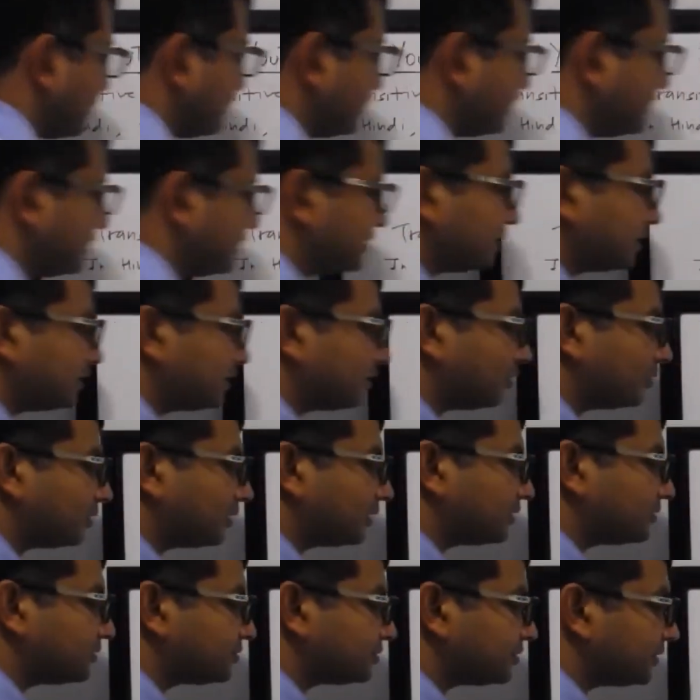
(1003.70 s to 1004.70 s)
These are not
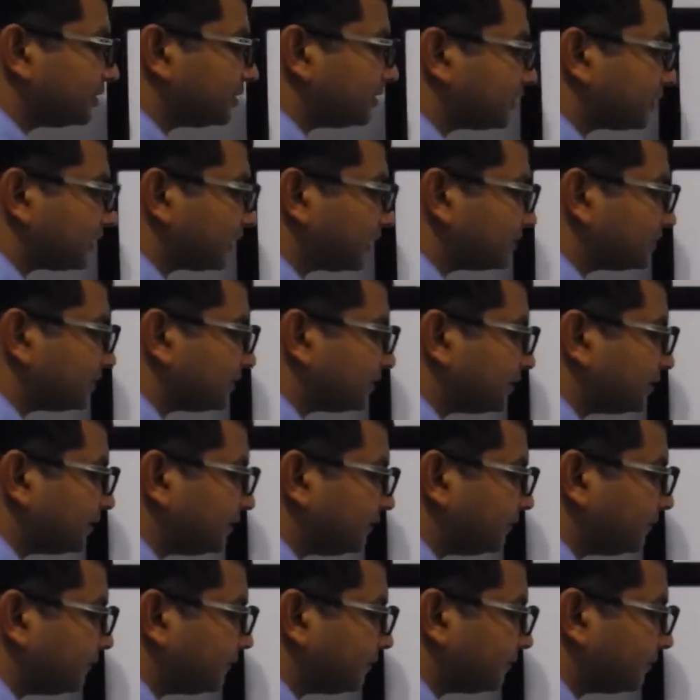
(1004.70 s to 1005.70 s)
considered
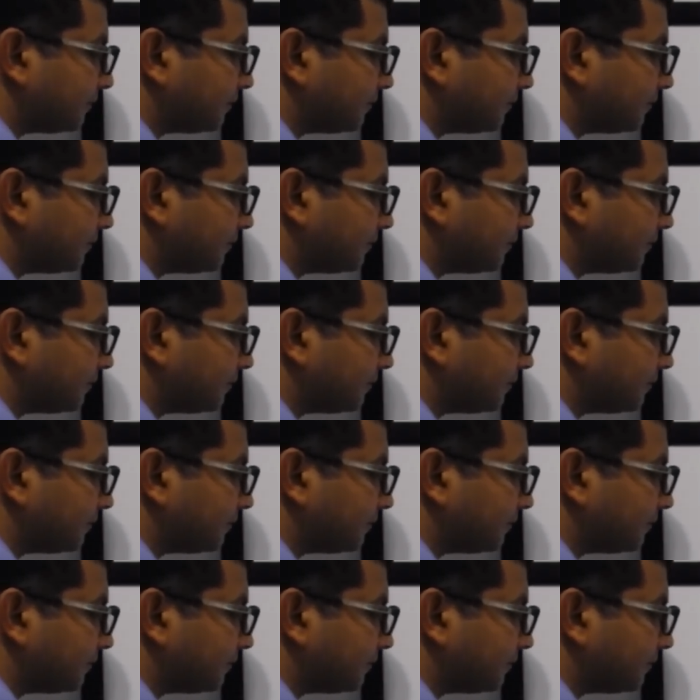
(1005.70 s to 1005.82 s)
transitive